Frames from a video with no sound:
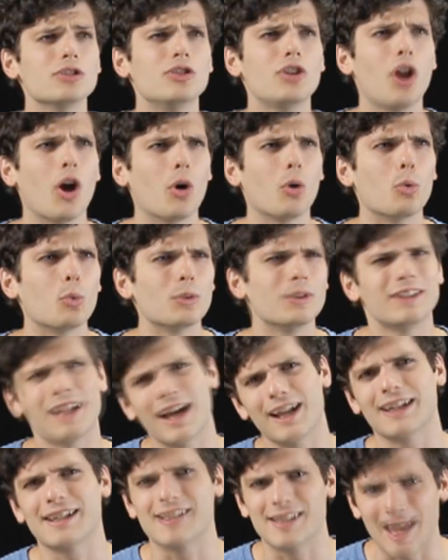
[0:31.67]
no,
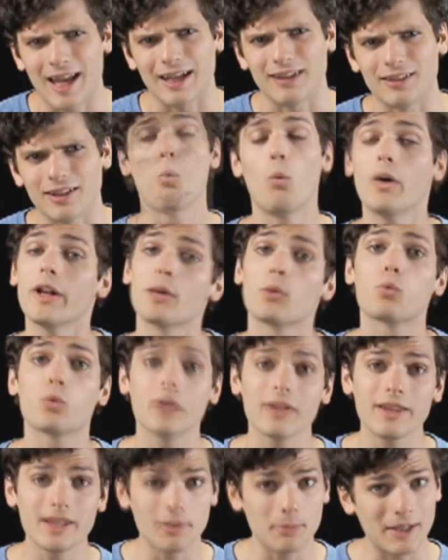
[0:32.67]
not exactly. What it
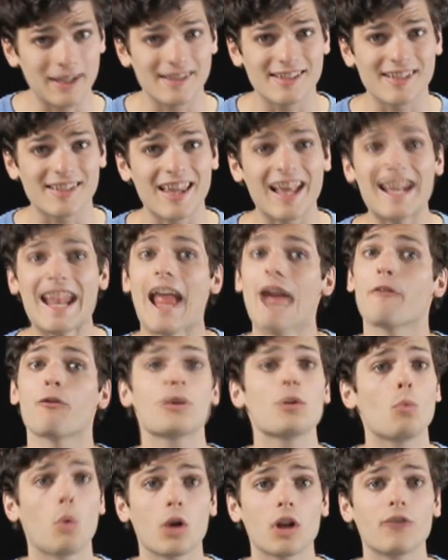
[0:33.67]
really means is that every
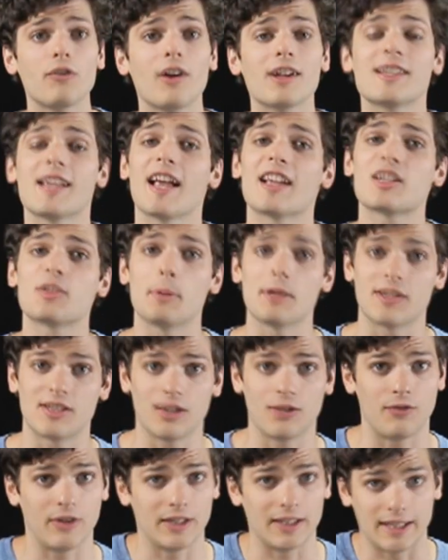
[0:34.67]
one of us has
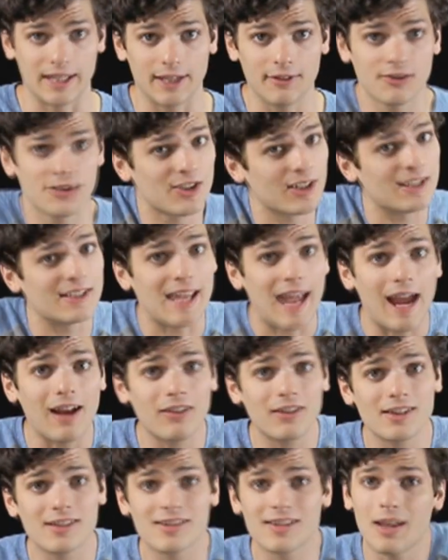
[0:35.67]
specific gifts and
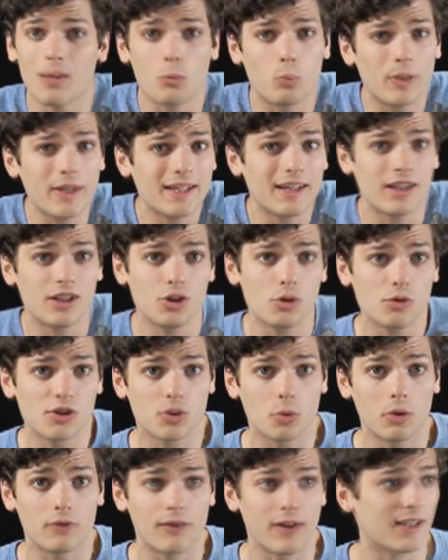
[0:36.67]
talents that we can use
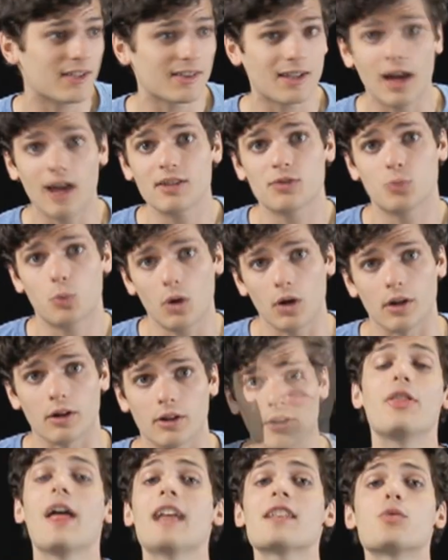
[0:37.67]
to advance God's work.
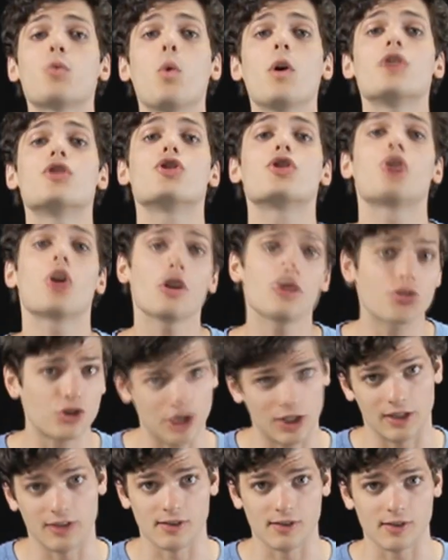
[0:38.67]
That's what church
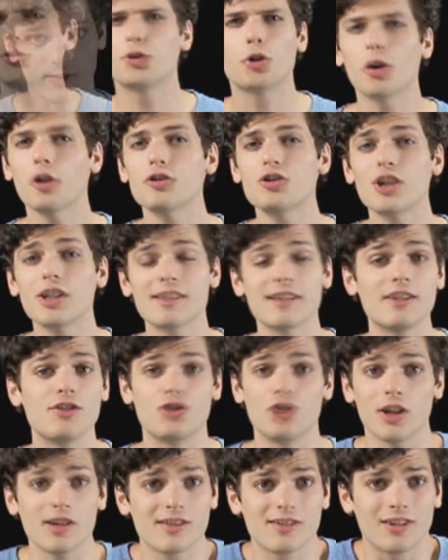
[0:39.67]
is. Church isn't
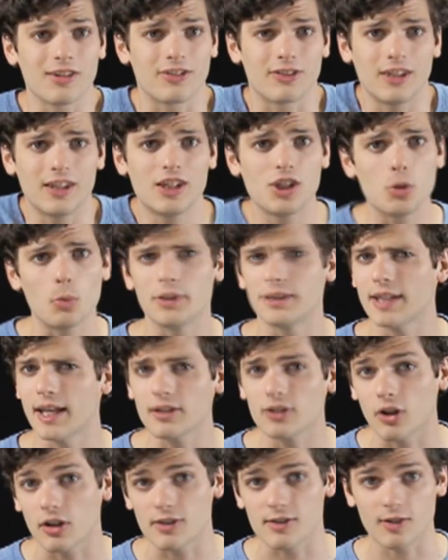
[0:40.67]
just a thing you
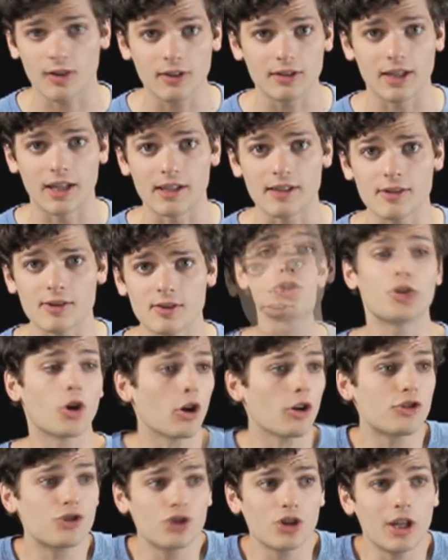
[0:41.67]
attend on Sundays.
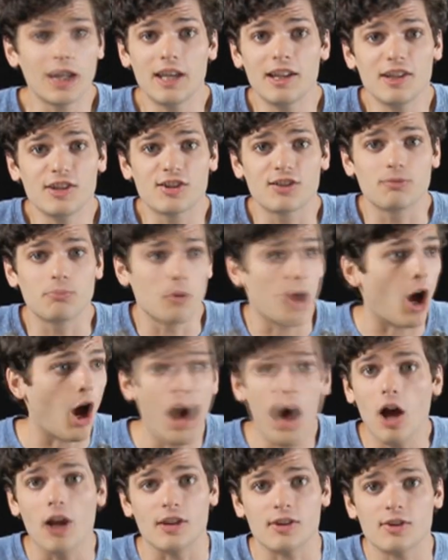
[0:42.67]
Church is
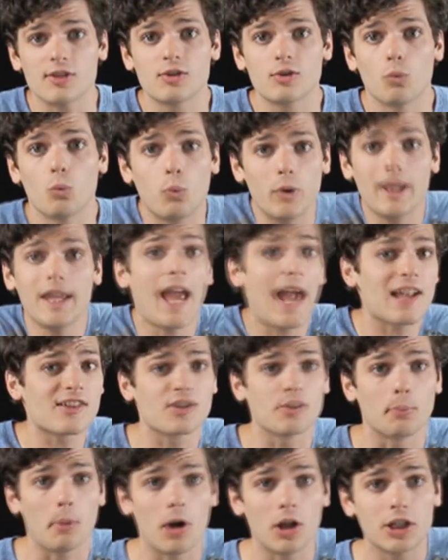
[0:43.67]
us. We, as
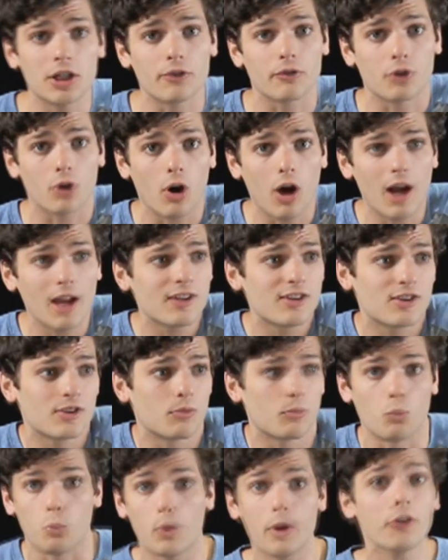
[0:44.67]
the body of Christ,
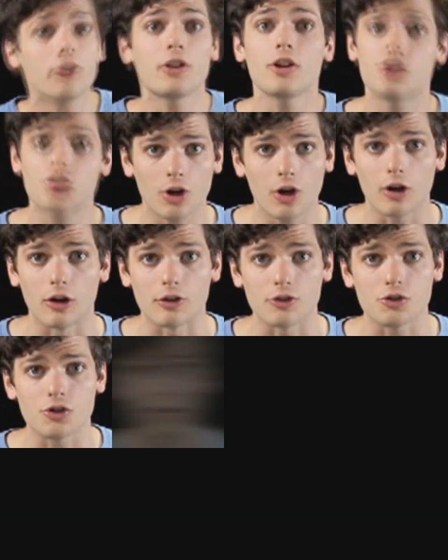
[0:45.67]
we're the church.